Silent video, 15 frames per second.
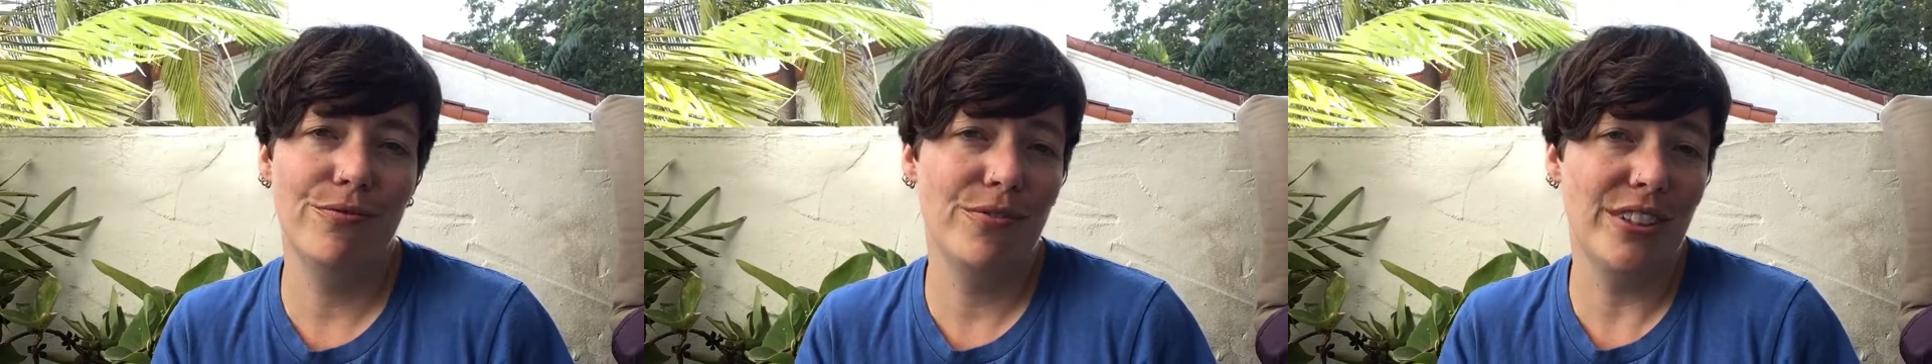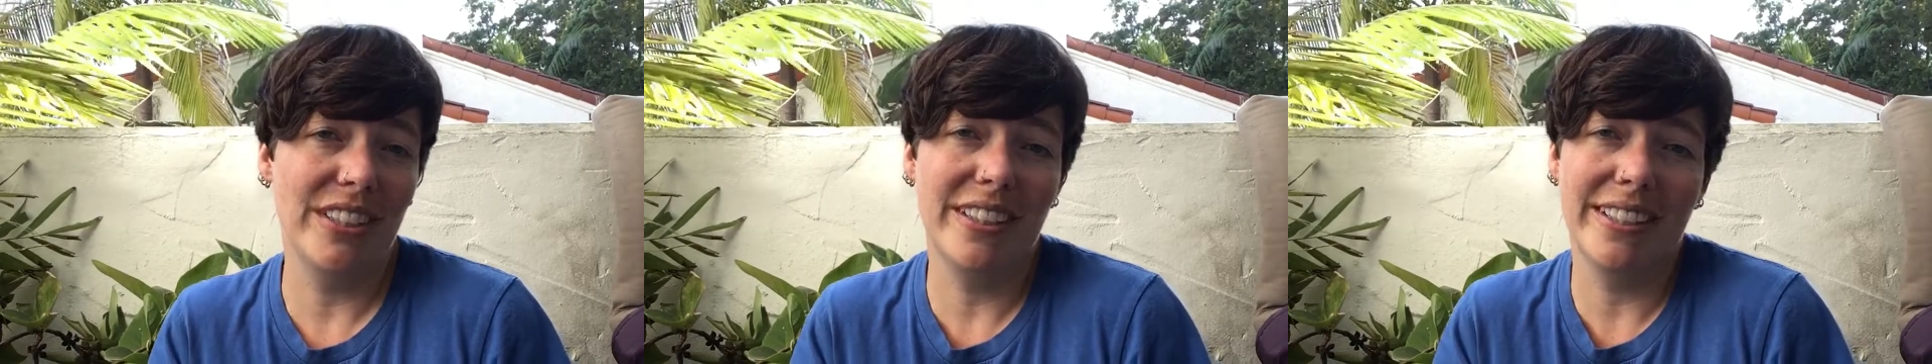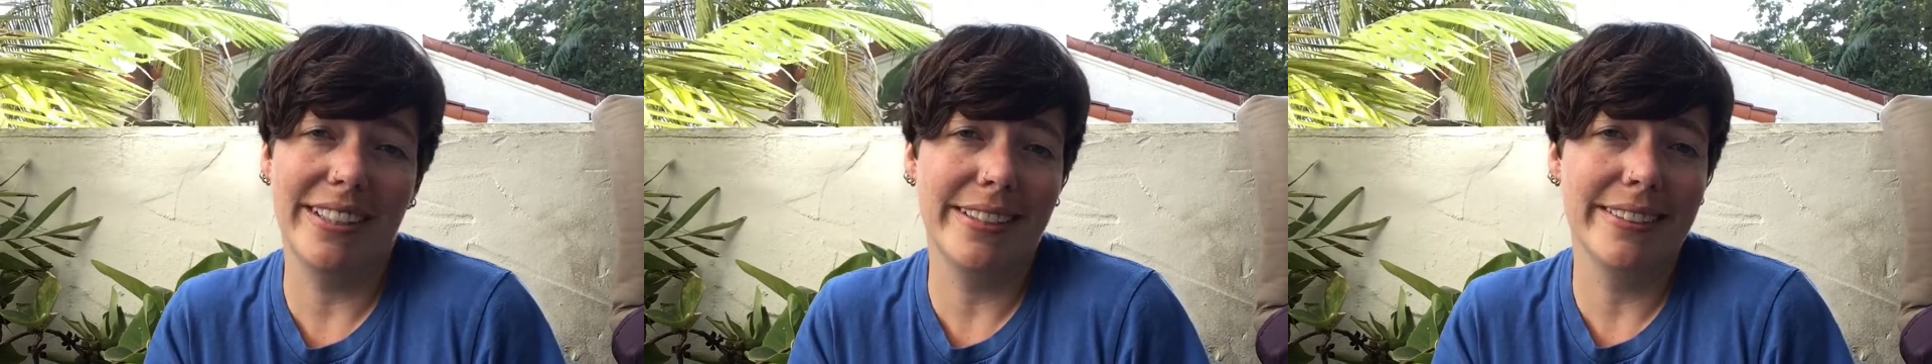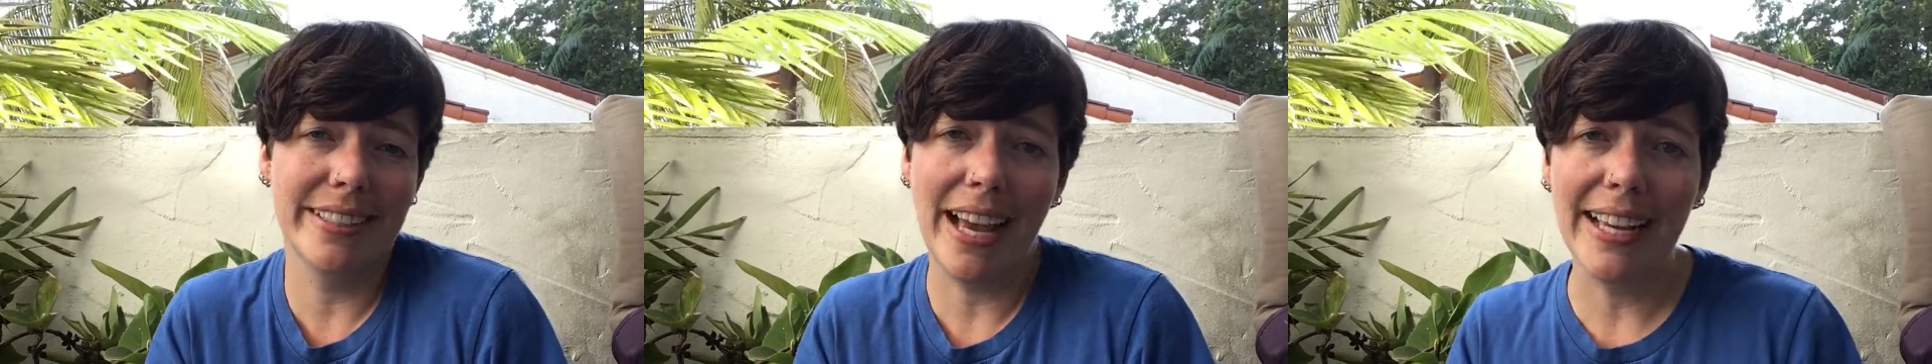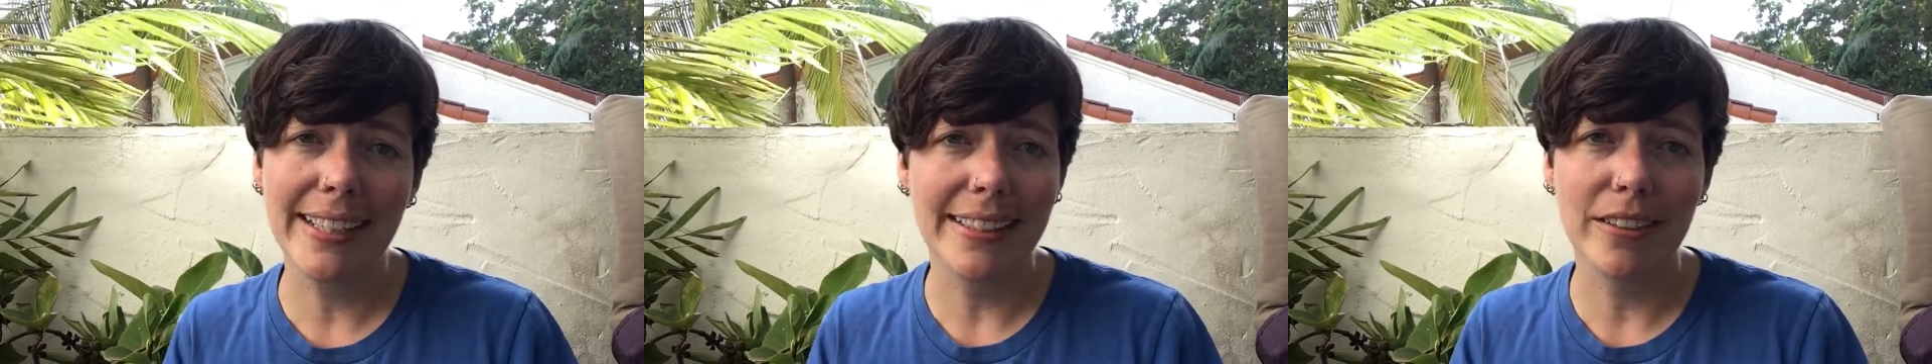feeling
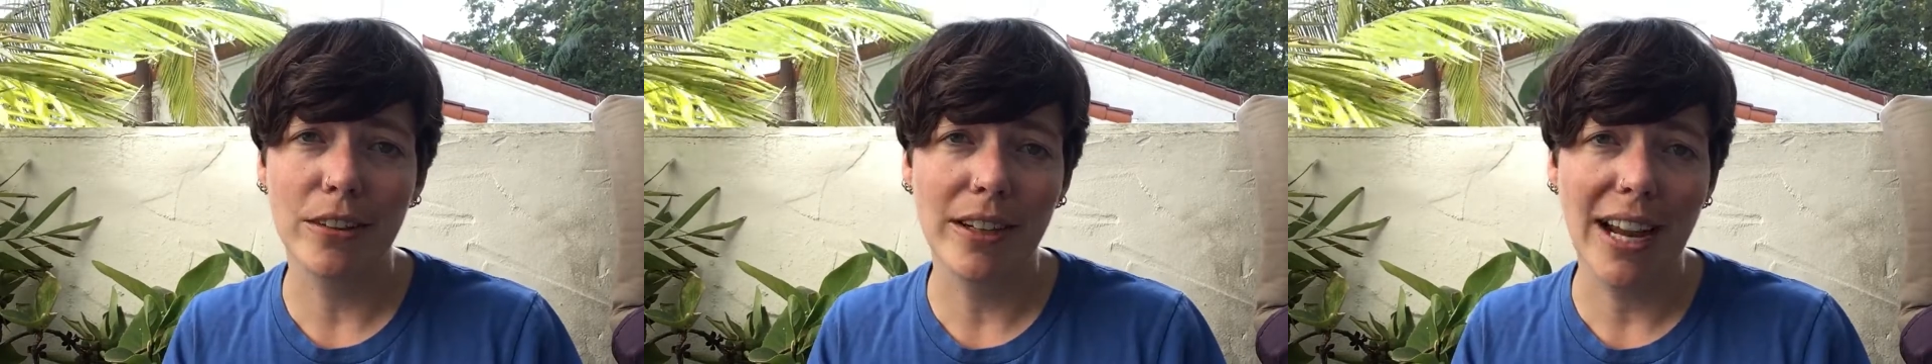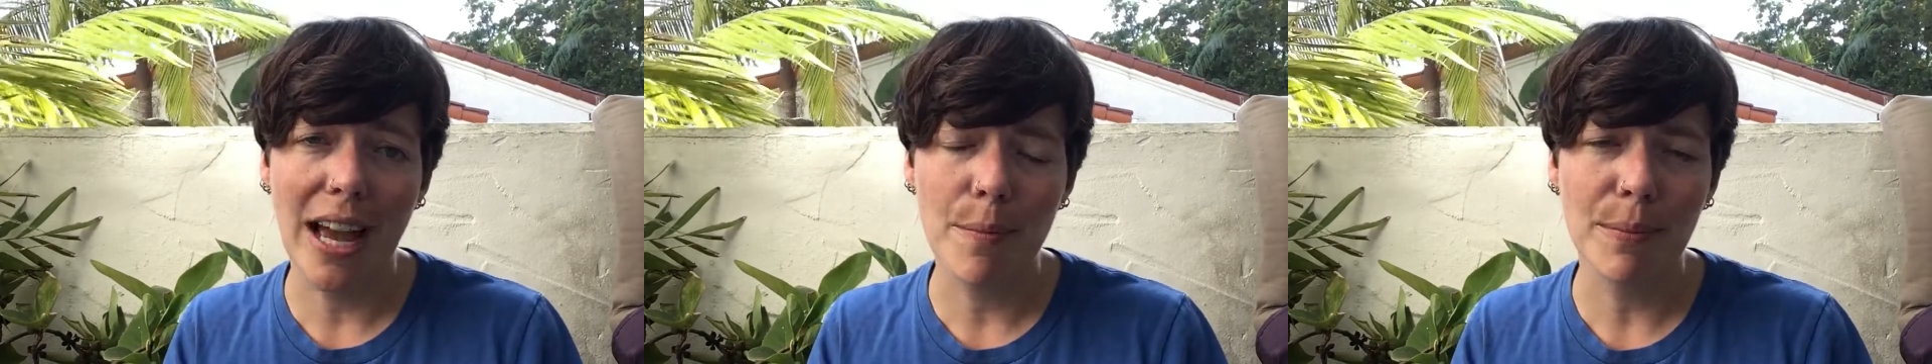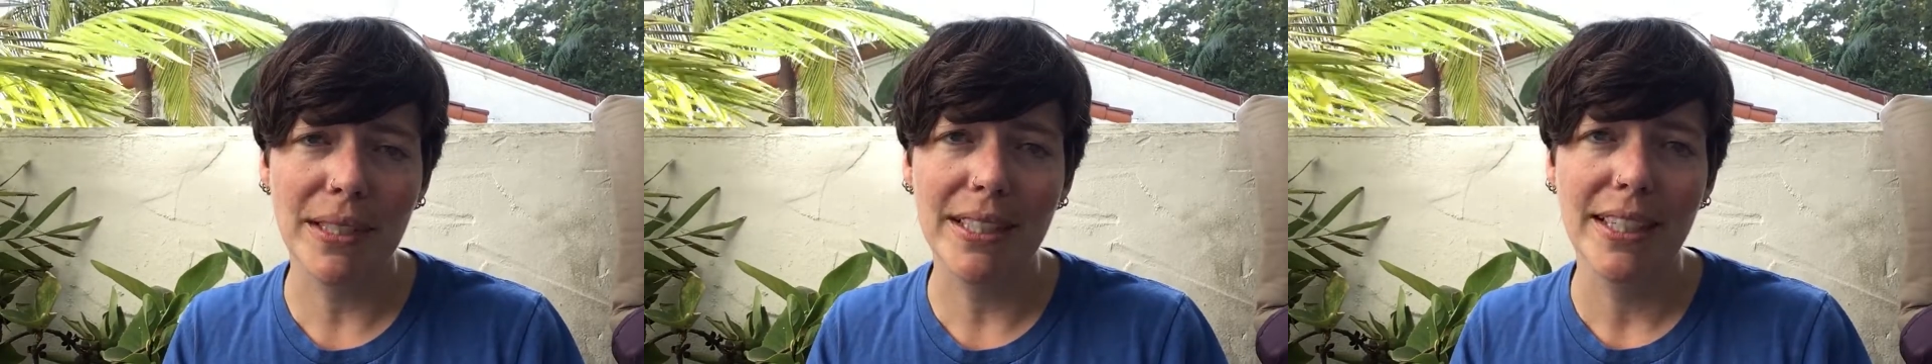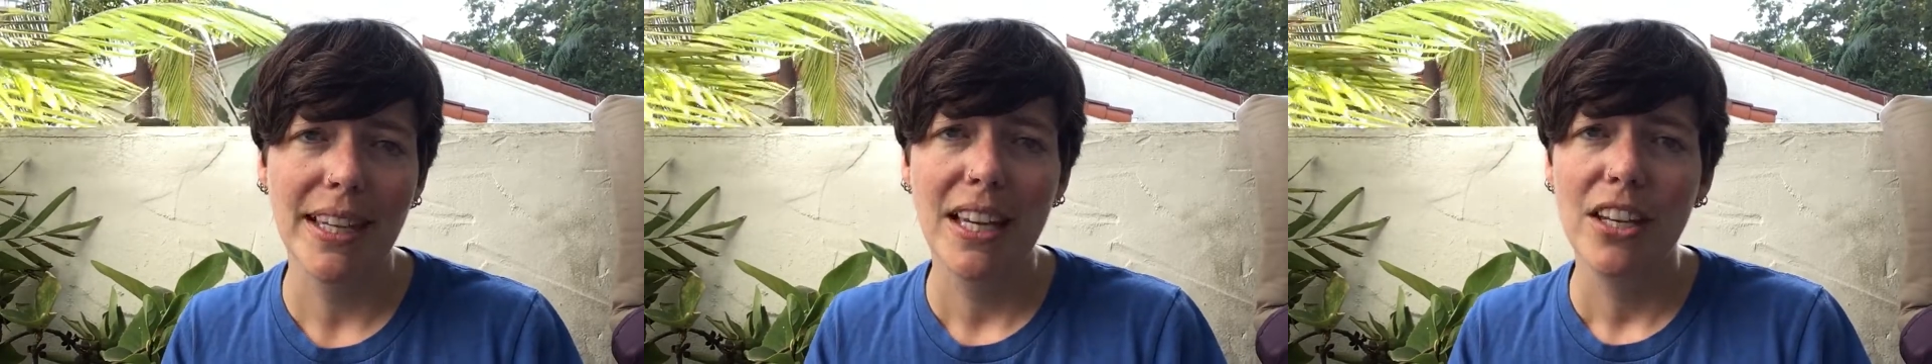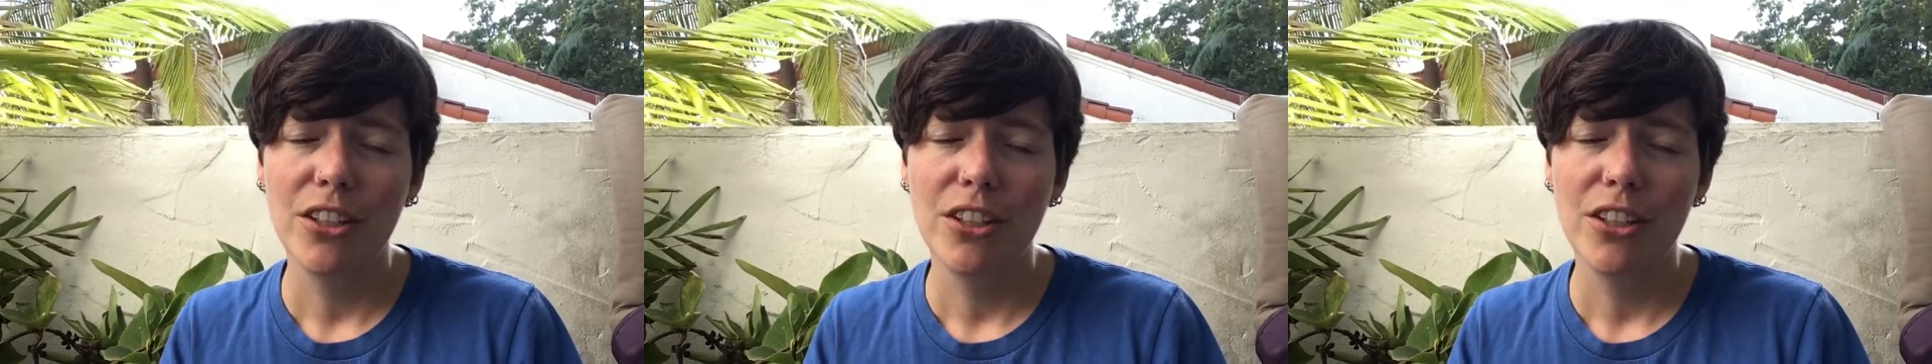excited or happy,